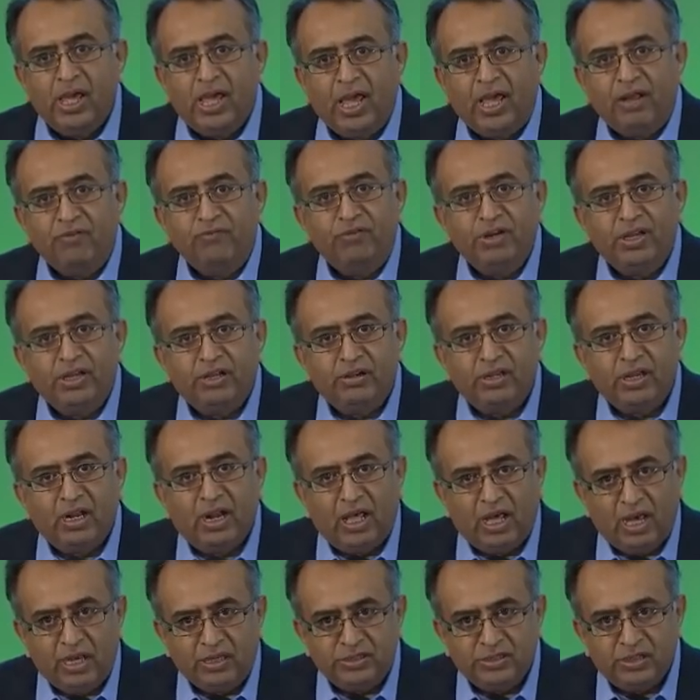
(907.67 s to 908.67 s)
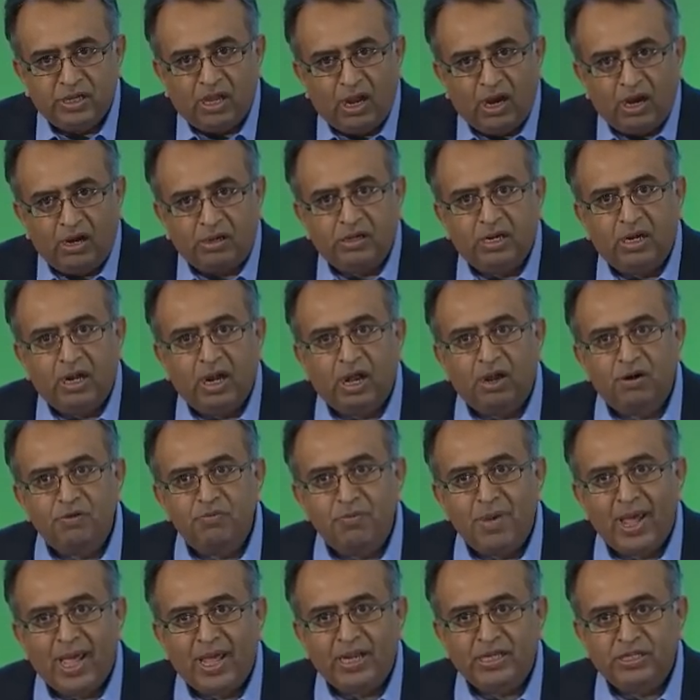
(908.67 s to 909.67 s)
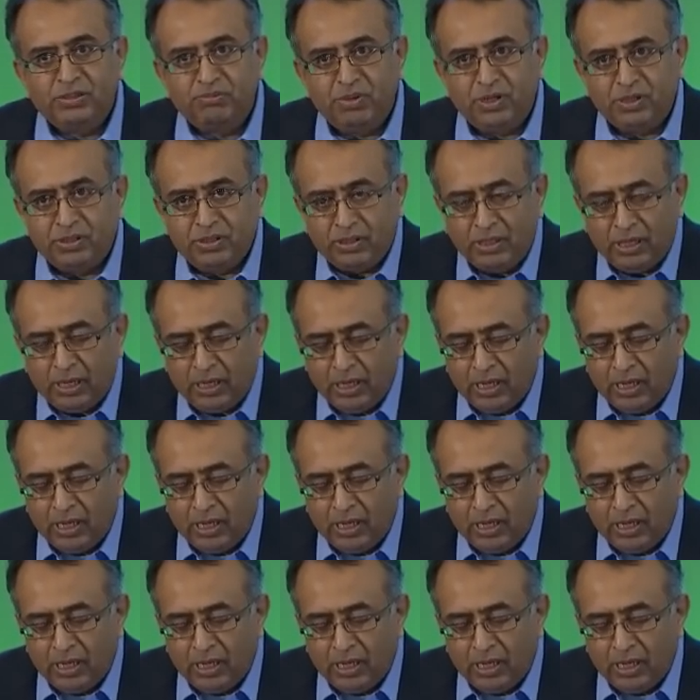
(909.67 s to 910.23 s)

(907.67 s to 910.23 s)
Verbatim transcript: and vRealize our cloud management